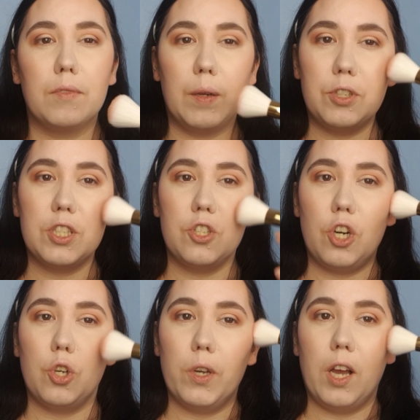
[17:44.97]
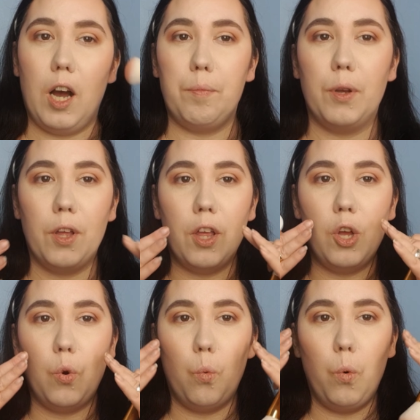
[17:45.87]
I'm just sort of going up
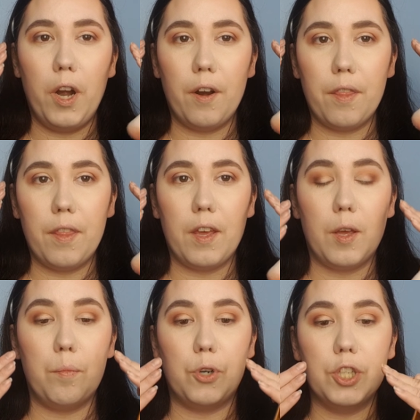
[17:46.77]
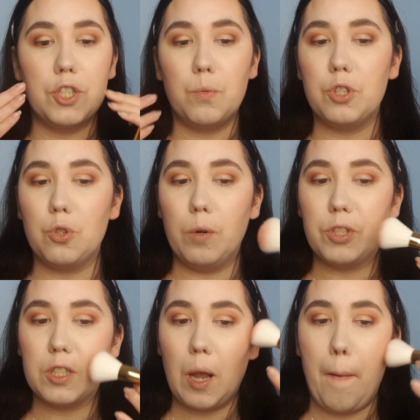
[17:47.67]
where the bronzer would go. I'm
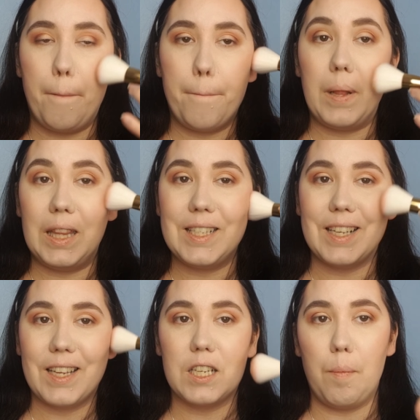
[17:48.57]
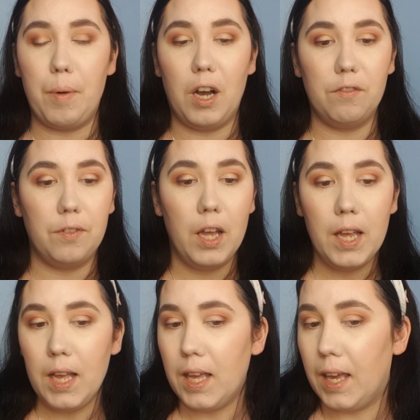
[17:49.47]
just placing it above.
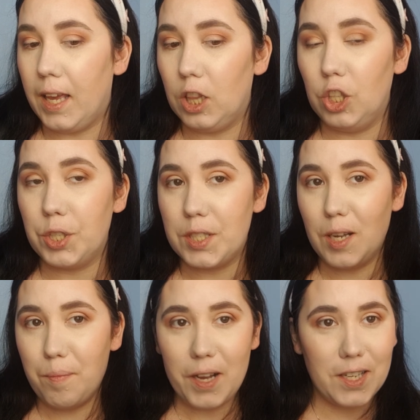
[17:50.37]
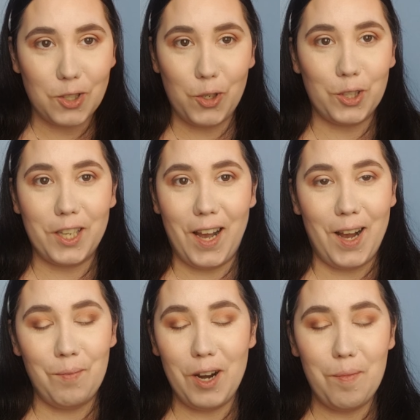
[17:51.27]
It looks not bad on
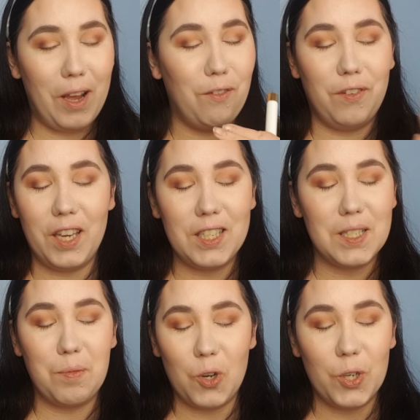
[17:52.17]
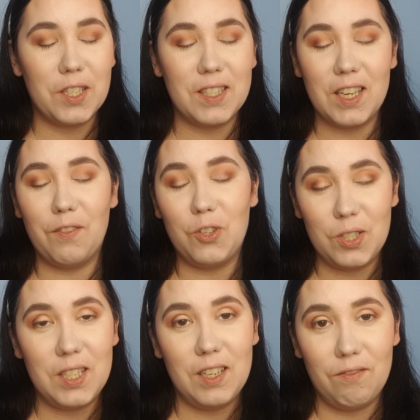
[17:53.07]
camera, my face, but honestly, if you
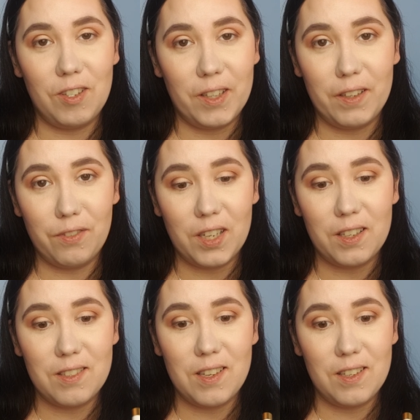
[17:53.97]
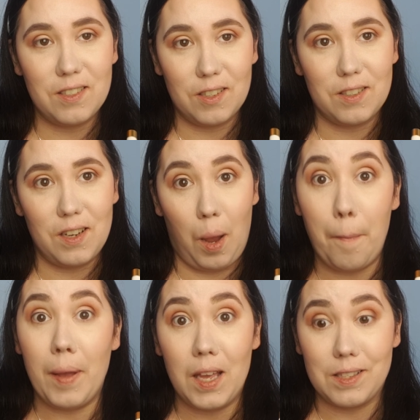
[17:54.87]
see it in real life, guys, it's just a
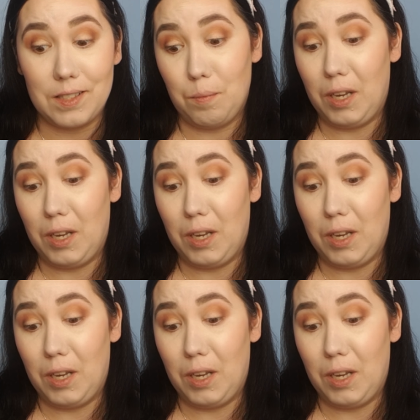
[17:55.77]
mess.